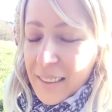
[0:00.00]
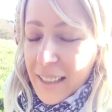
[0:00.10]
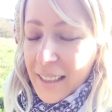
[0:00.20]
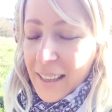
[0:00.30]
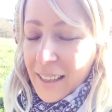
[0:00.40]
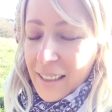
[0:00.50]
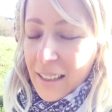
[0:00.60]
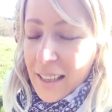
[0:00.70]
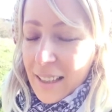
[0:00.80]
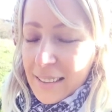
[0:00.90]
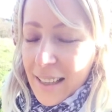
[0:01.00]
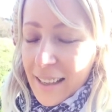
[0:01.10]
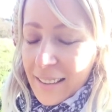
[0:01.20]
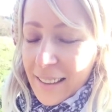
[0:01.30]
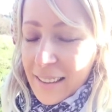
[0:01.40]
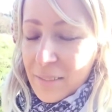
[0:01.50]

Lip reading: inhaling and exhaling.